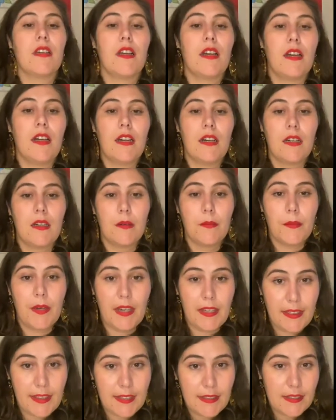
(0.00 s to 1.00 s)
I
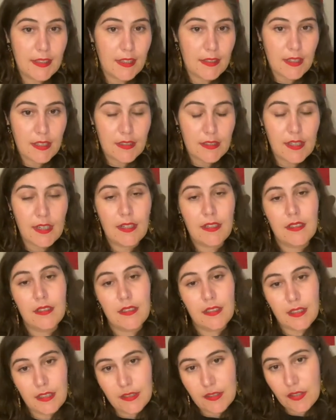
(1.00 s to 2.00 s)
think that
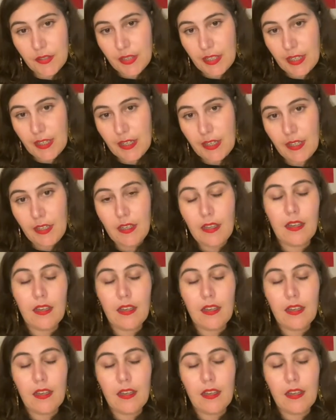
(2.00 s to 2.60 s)
is okay.